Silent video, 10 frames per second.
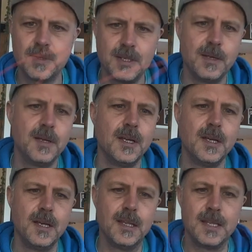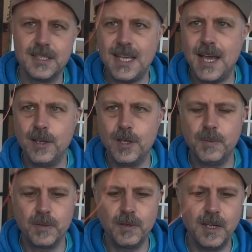So there's that
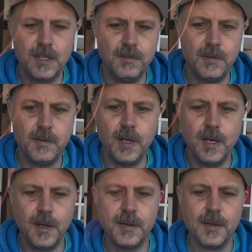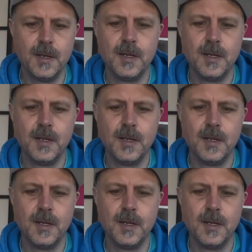loop on your end of your fly line.